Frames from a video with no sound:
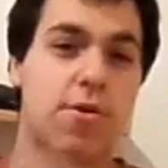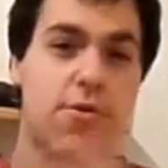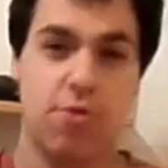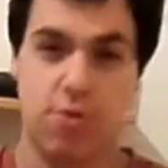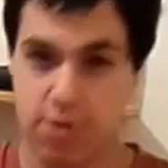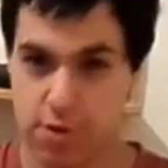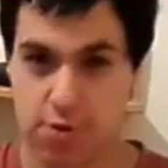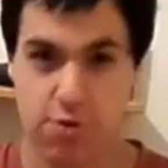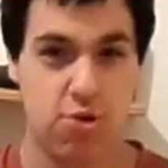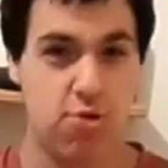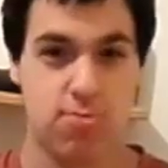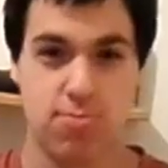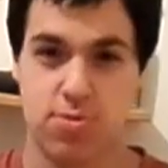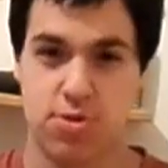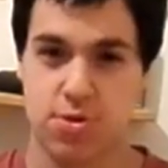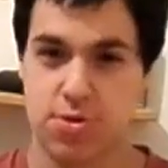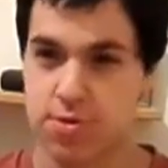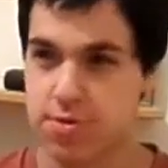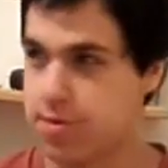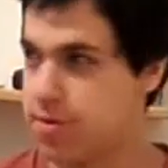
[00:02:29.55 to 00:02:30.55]
room
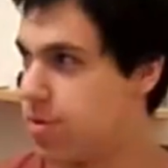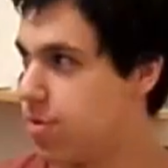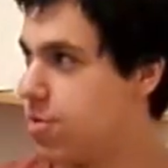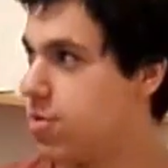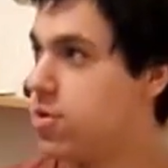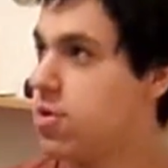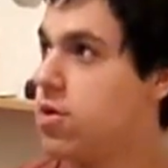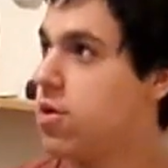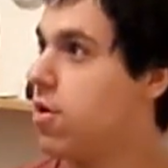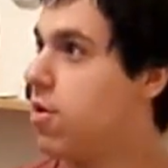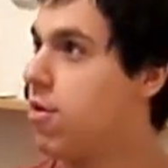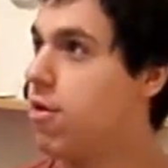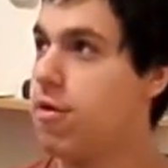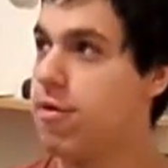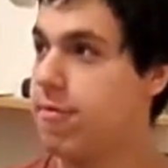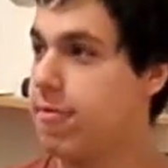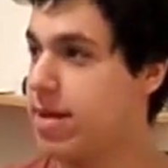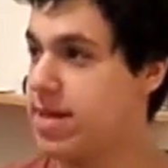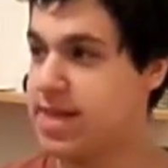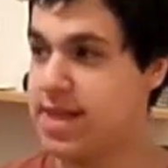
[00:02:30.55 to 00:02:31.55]
tour
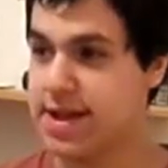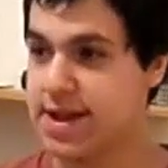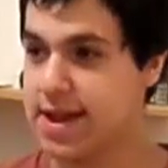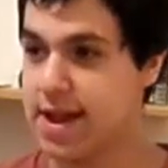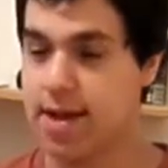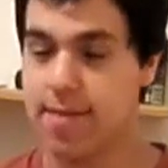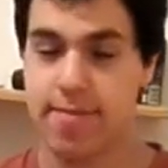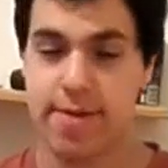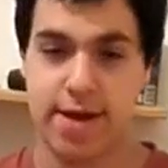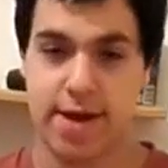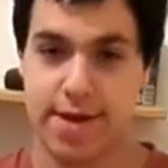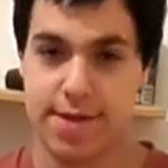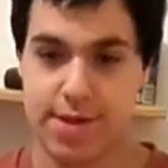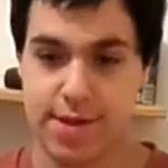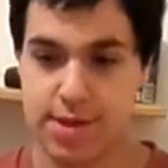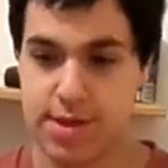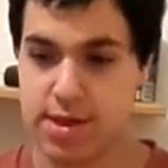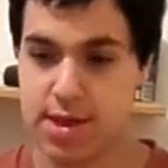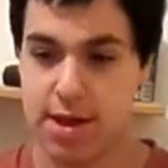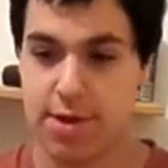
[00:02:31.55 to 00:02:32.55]
or what I can,
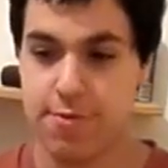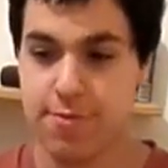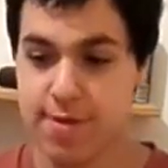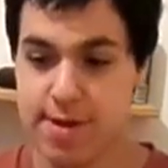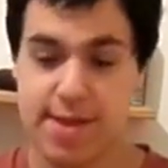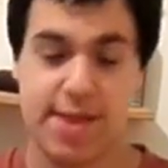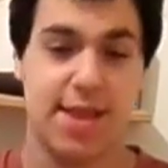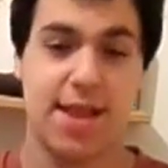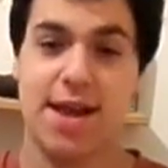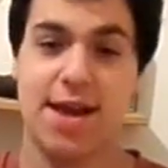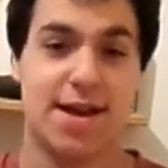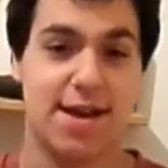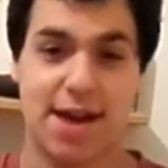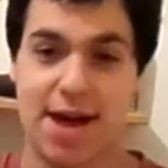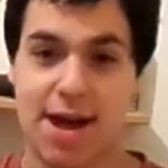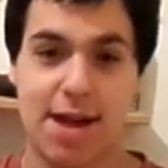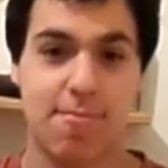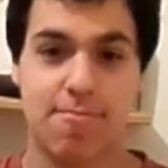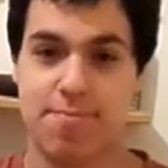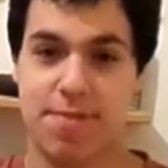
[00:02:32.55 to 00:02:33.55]
because we're still
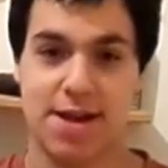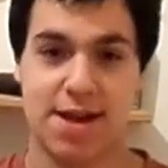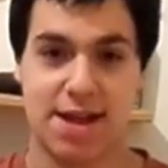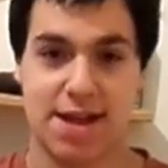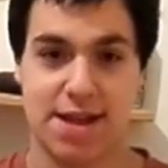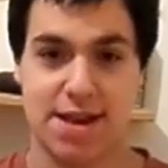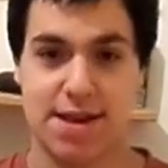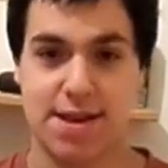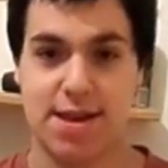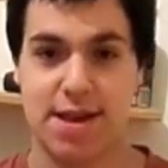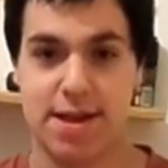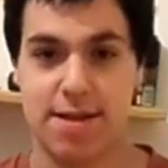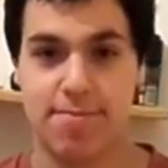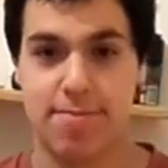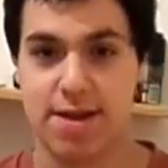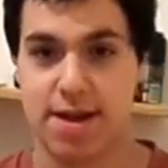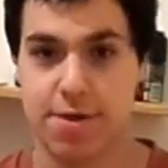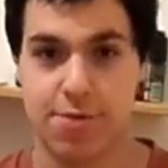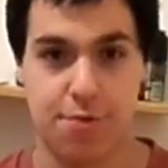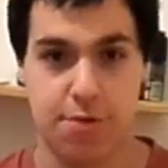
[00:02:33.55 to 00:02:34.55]
unpacking there
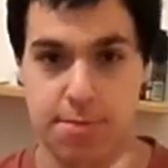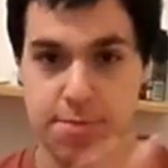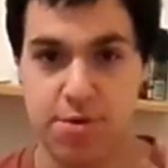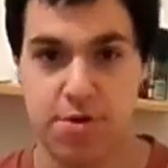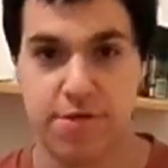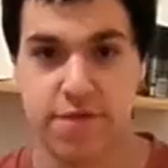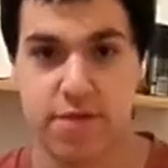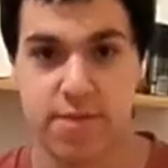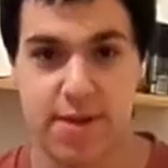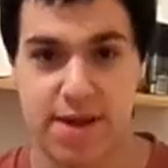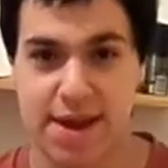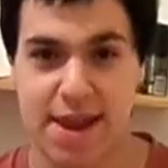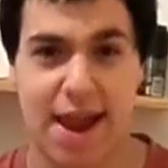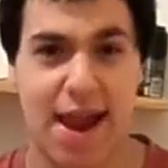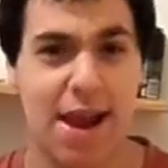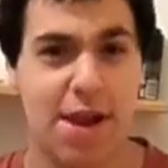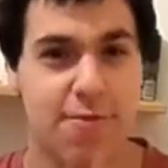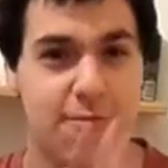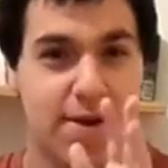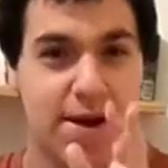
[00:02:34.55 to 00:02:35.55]
because we moved. But
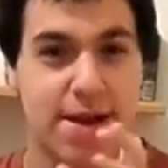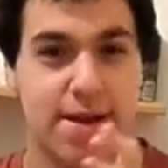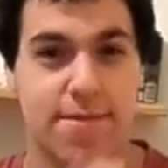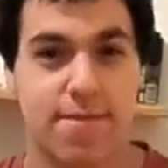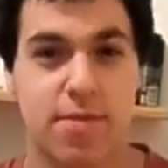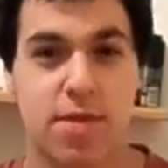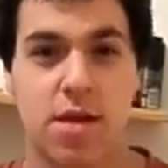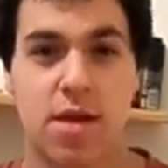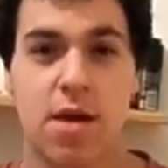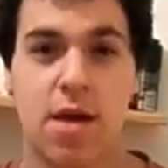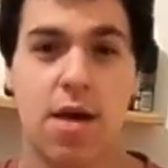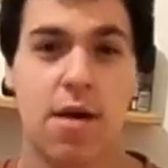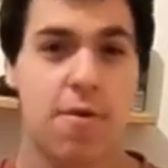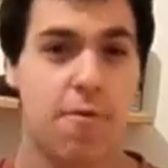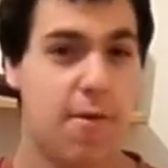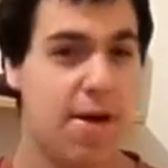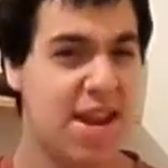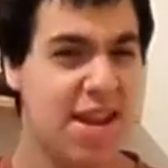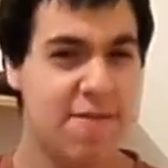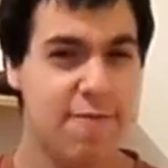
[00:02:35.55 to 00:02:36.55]
anyway,
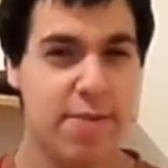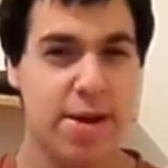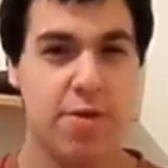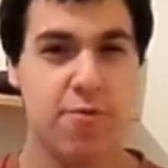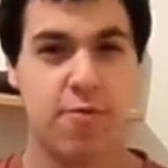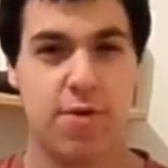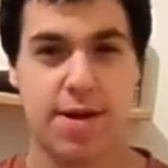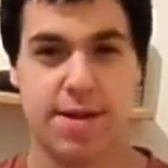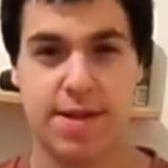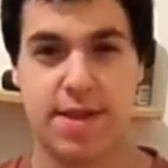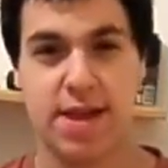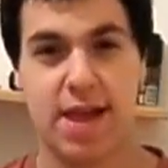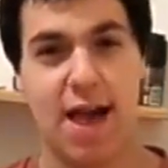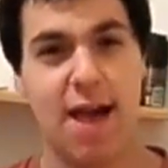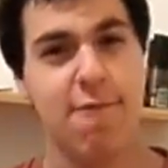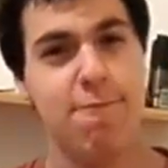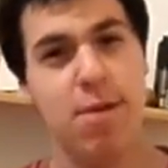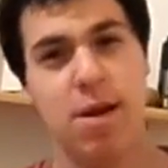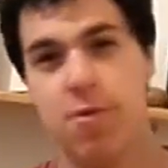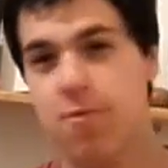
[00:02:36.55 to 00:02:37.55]
what I've been watching,
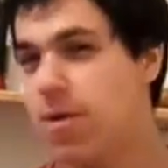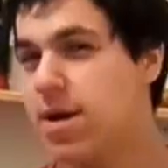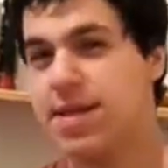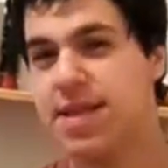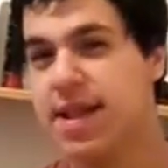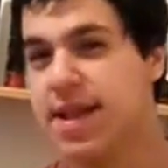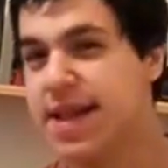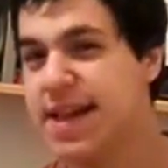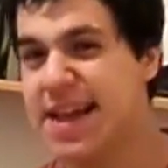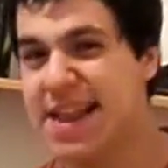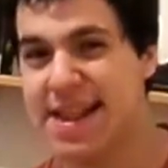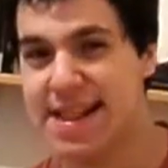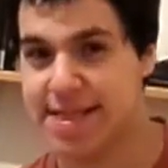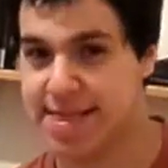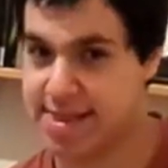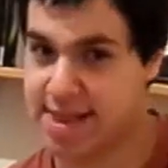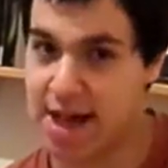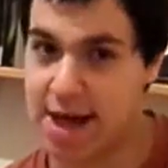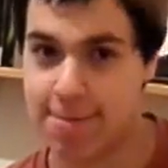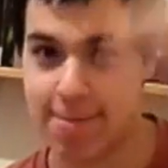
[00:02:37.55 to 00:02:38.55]

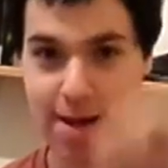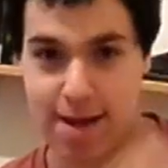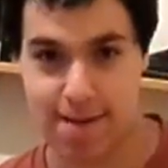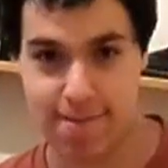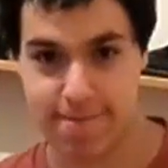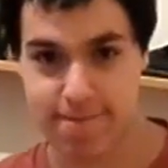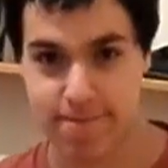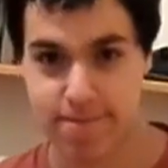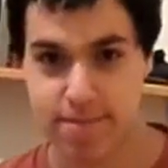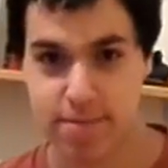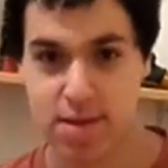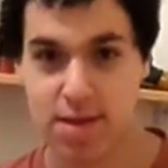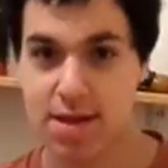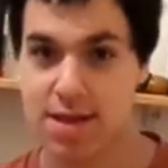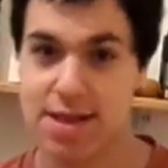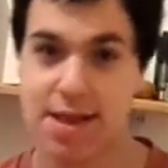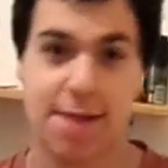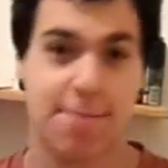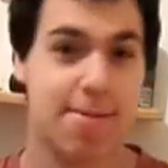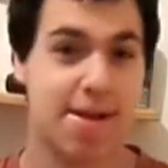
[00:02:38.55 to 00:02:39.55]
Gintama.
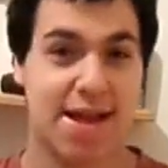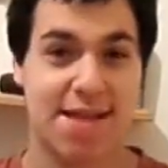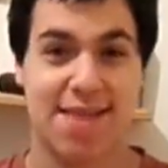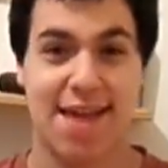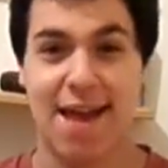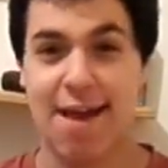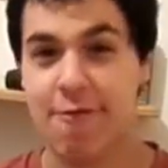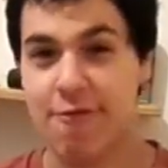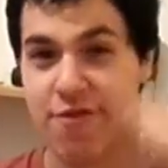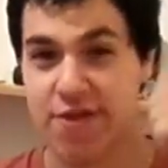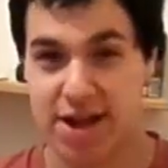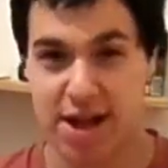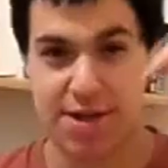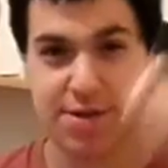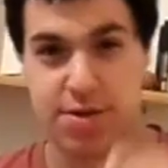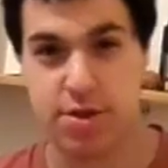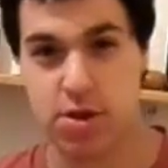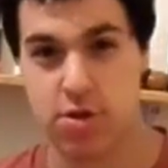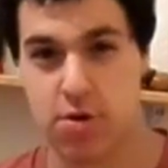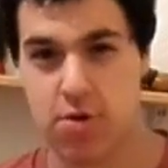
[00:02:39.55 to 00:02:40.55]
Yes, because I have
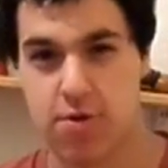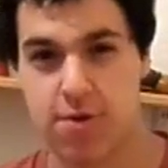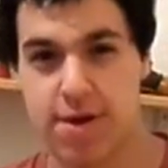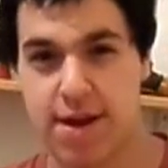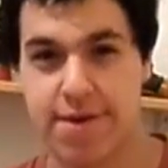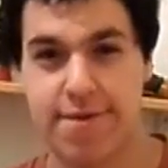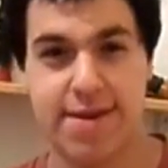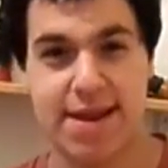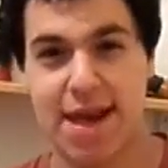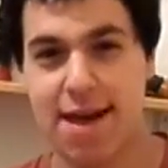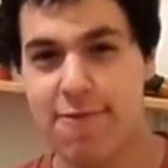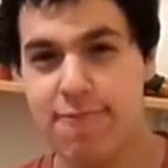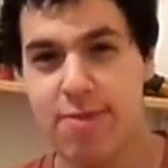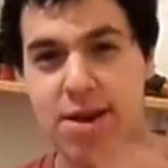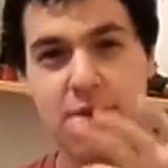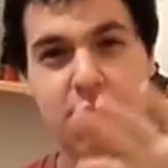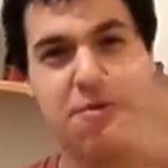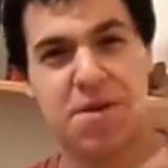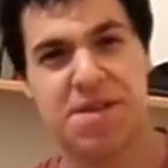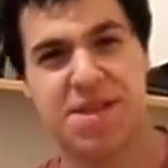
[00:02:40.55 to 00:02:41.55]
country home now, and I've
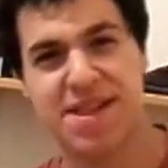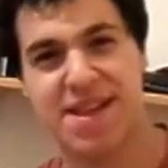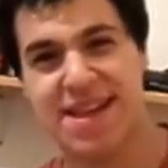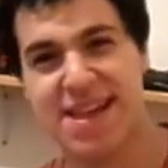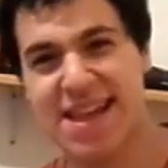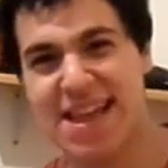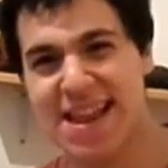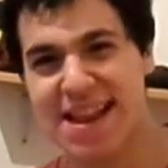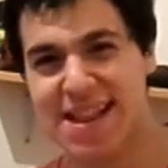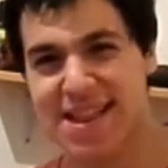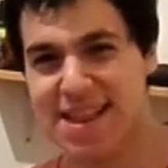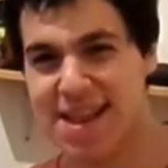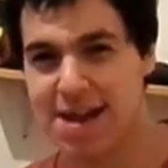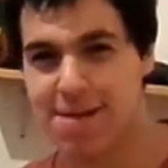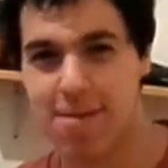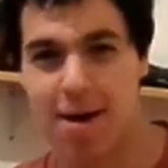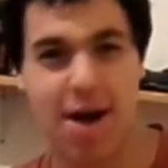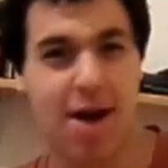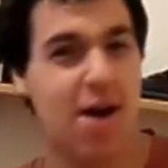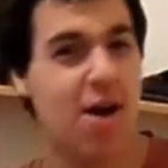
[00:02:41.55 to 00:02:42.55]
been watching
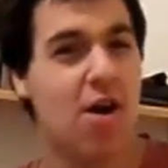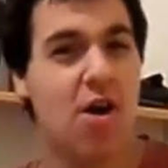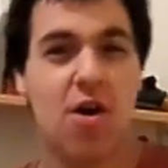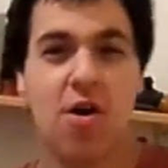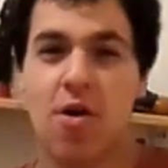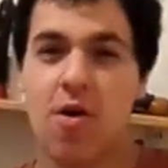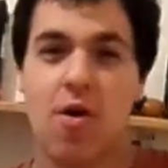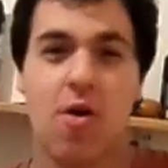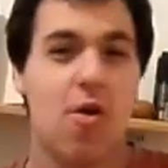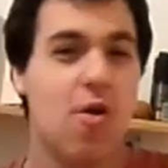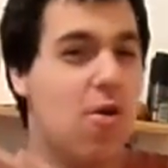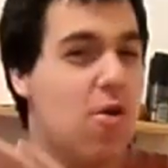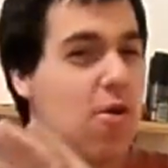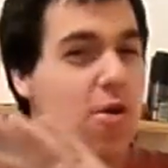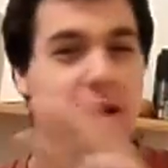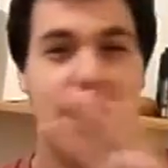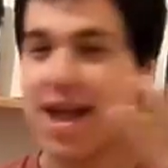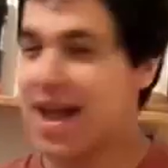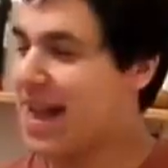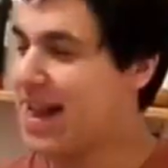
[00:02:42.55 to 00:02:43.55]
Gintama,
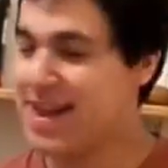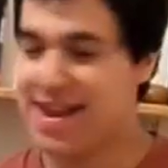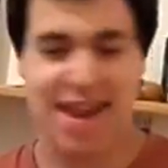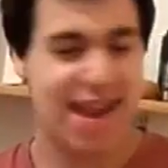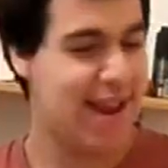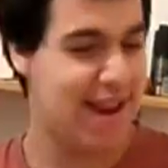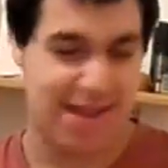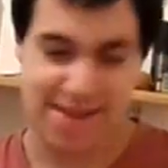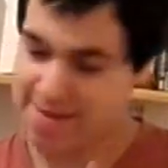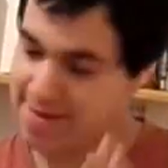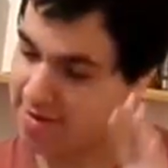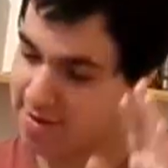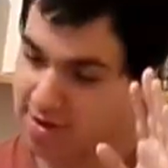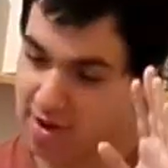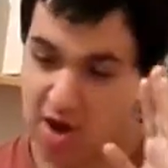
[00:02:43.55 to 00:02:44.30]
and that's